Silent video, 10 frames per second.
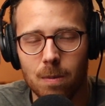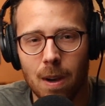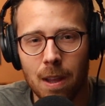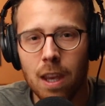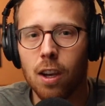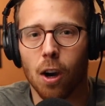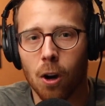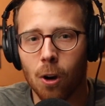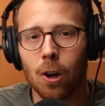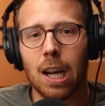I think
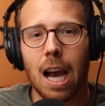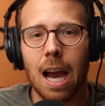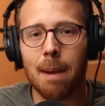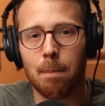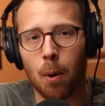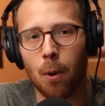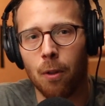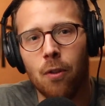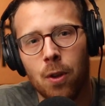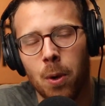her and I
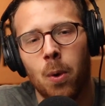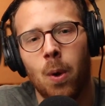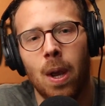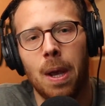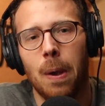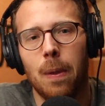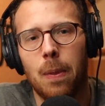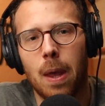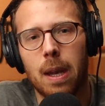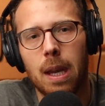both knew
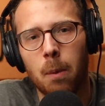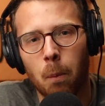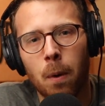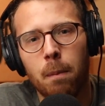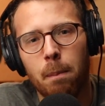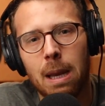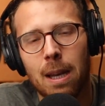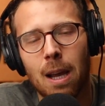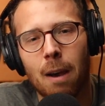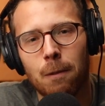that it wouldn't be
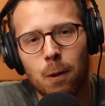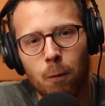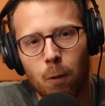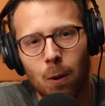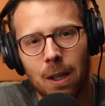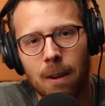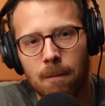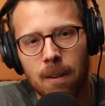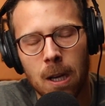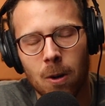enough to fully
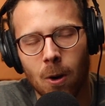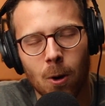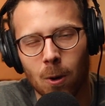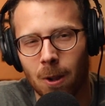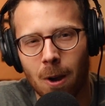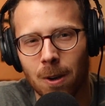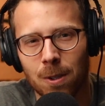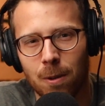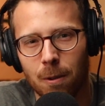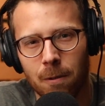feed her
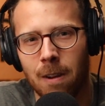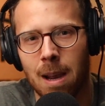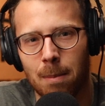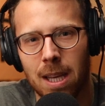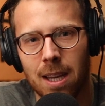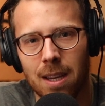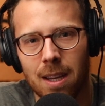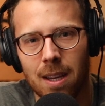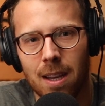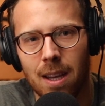large family.
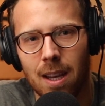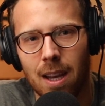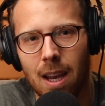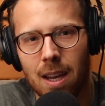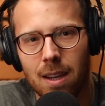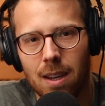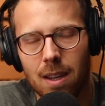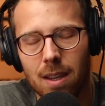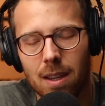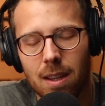And
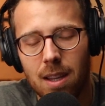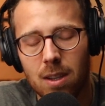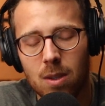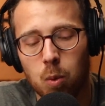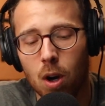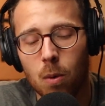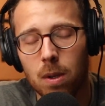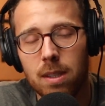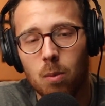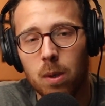this work
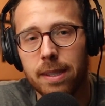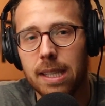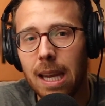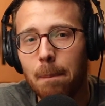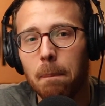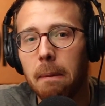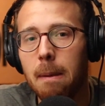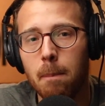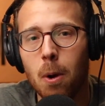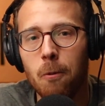was deeply
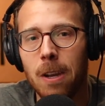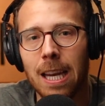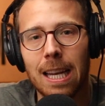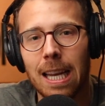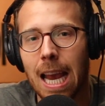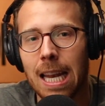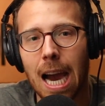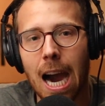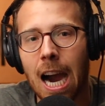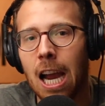moving and
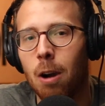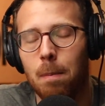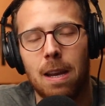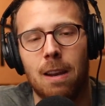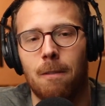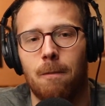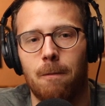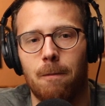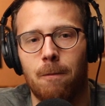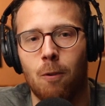eye-opening
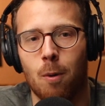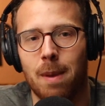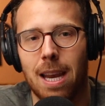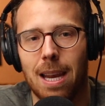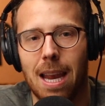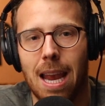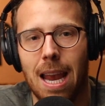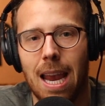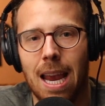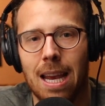for me.
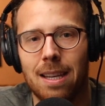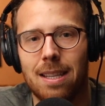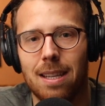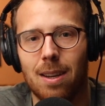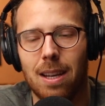And